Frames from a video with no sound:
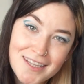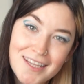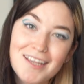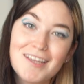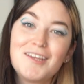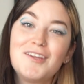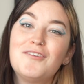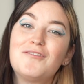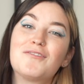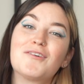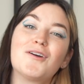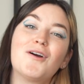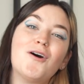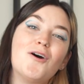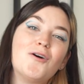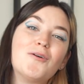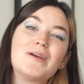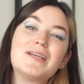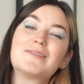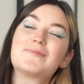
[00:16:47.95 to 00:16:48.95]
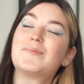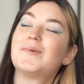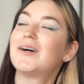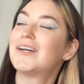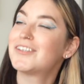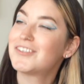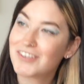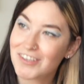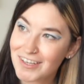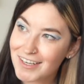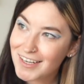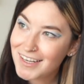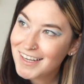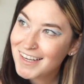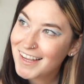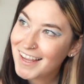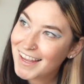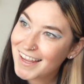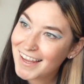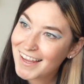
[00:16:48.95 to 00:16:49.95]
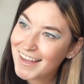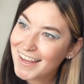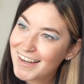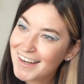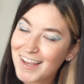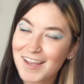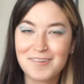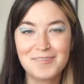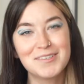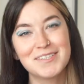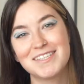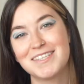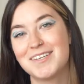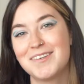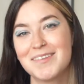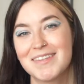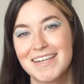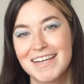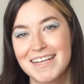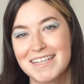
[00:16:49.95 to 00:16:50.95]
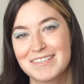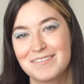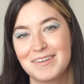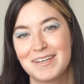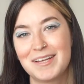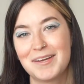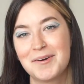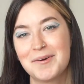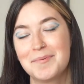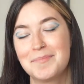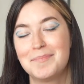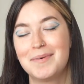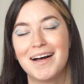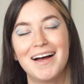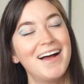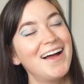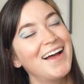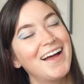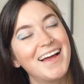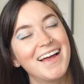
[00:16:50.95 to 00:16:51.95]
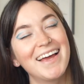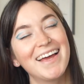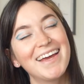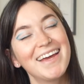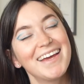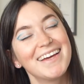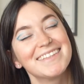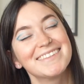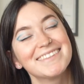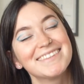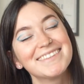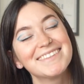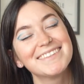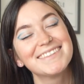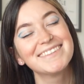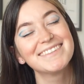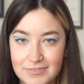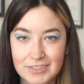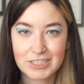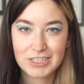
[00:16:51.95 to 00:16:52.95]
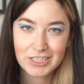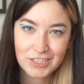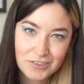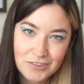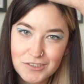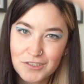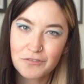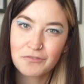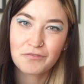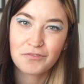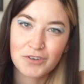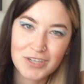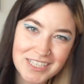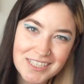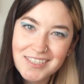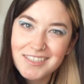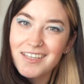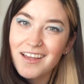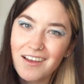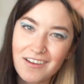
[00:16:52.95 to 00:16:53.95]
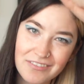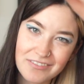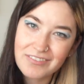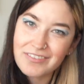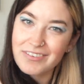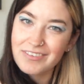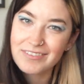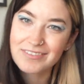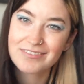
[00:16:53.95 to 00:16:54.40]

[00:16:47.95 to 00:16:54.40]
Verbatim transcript: Thank you for always watching, and I will see you in the next video. Bye. Cheers to free stuff.